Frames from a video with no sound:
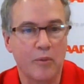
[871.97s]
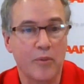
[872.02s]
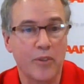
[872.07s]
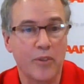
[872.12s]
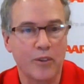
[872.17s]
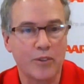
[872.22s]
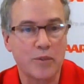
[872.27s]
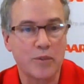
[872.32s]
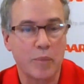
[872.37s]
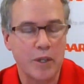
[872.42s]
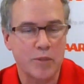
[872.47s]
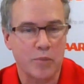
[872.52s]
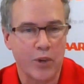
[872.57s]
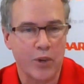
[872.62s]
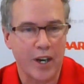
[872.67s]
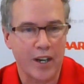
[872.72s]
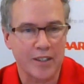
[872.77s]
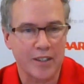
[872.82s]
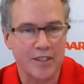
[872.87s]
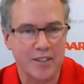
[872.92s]
those best
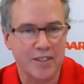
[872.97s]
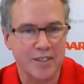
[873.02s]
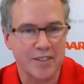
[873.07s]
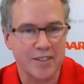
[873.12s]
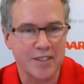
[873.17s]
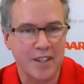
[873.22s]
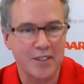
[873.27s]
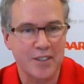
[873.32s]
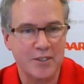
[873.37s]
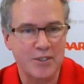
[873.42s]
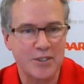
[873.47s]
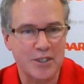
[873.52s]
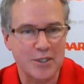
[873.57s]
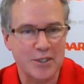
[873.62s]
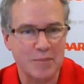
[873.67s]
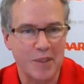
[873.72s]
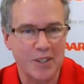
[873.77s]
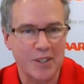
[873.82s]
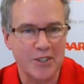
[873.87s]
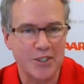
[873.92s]
practices that you
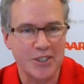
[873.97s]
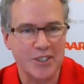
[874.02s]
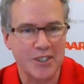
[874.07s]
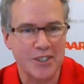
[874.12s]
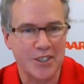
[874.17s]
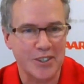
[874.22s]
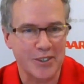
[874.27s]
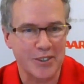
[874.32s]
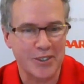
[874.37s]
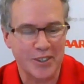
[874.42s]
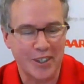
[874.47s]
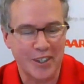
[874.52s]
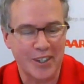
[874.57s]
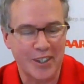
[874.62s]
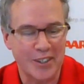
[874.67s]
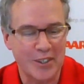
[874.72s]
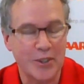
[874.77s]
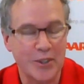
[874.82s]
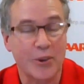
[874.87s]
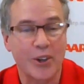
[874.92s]
just mentioned here
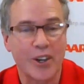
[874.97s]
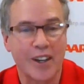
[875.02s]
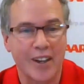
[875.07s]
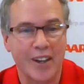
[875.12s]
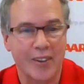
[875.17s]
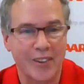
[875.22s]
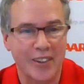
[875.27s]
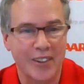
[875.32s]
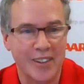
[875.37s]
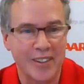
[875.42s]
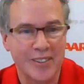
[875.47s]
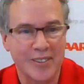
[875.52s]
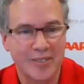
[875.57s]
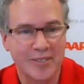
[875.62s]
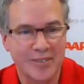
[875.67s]
in your county.